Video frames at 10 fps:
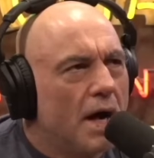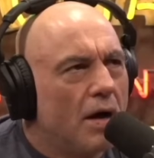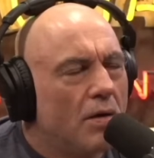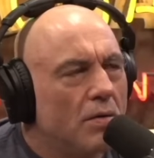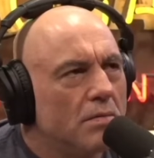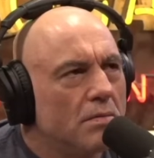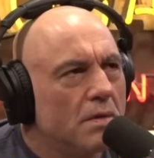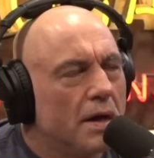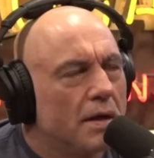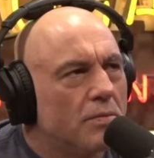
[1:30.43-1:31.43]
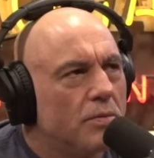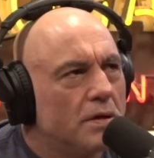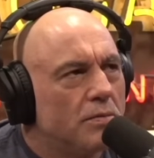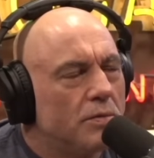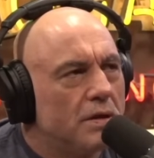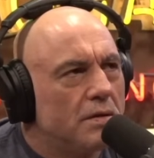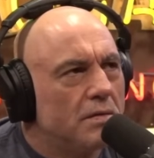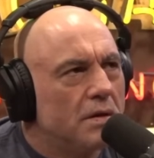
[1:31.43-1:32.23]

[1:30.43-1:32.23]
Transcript: how, like, when you,